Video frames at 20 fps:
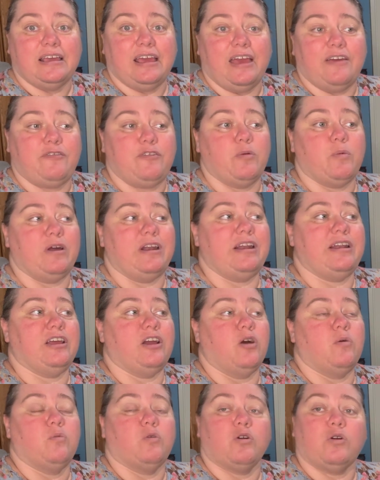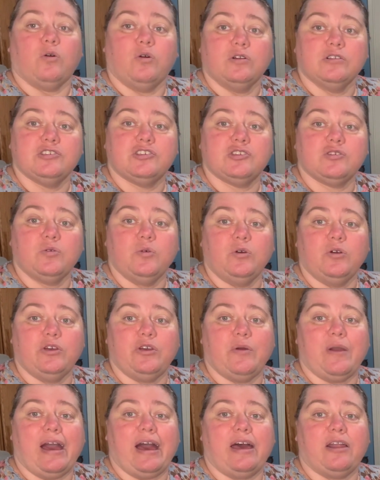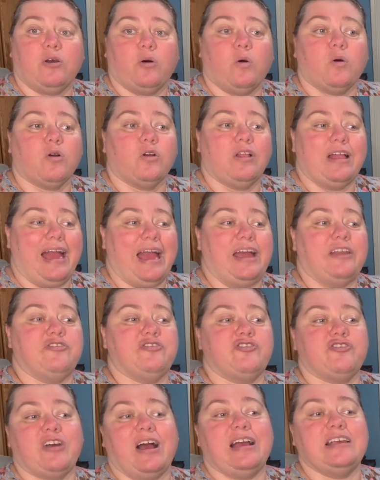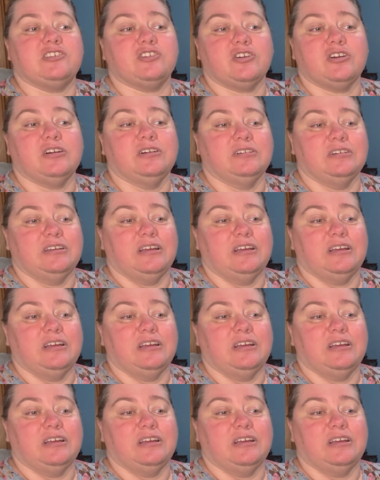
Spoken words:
If you wanted to go more old school, you had Oral Henshiser.